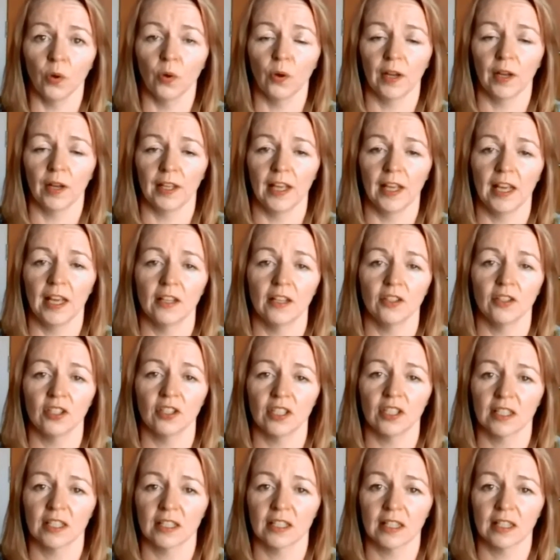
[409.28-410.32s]
again,
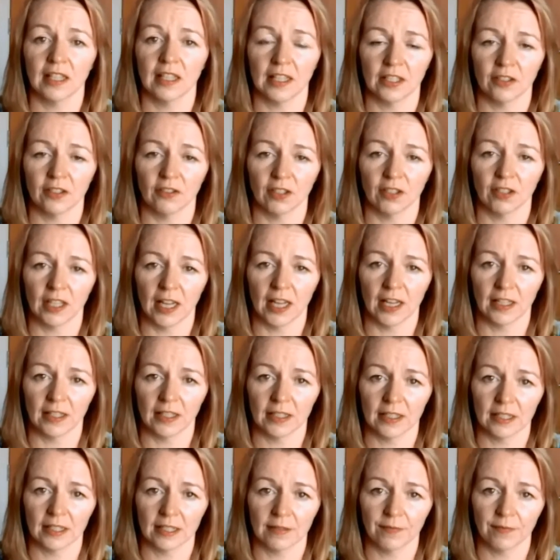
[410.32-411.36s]
just let it
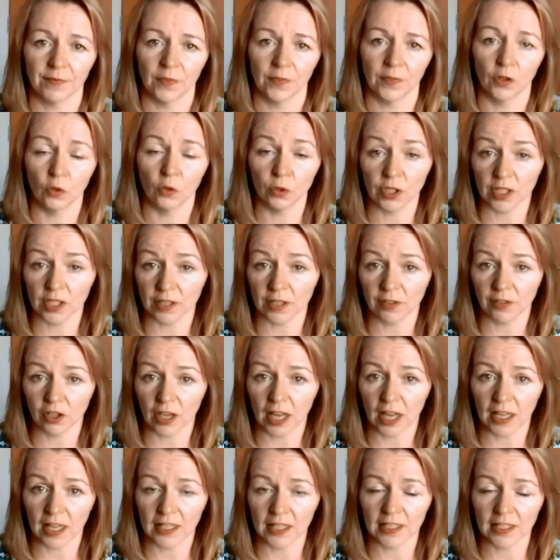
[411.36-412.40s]
relax. Notice if your
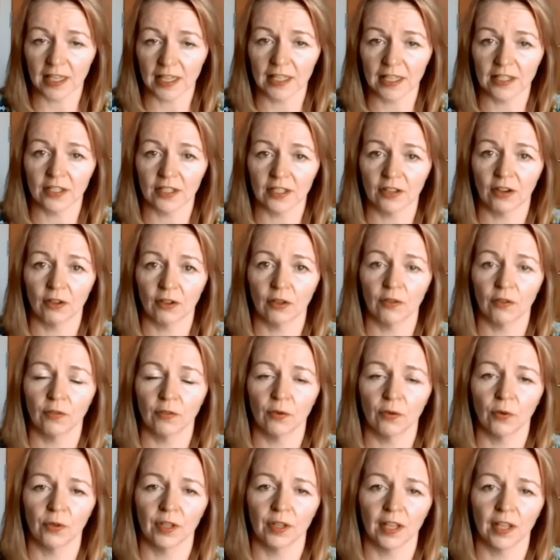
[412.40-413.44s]
hand tightens around the
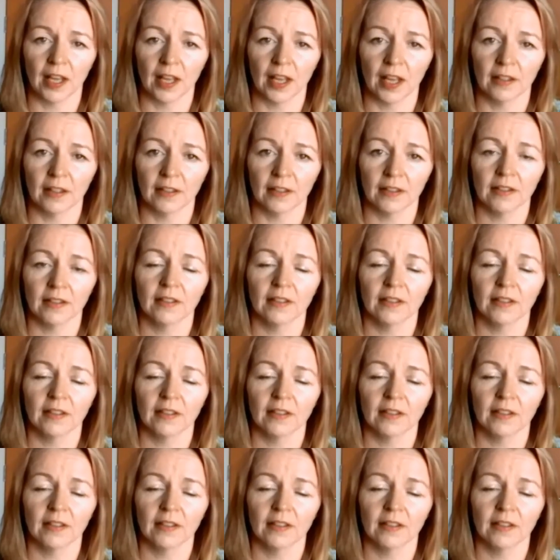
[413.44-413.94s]
phone again.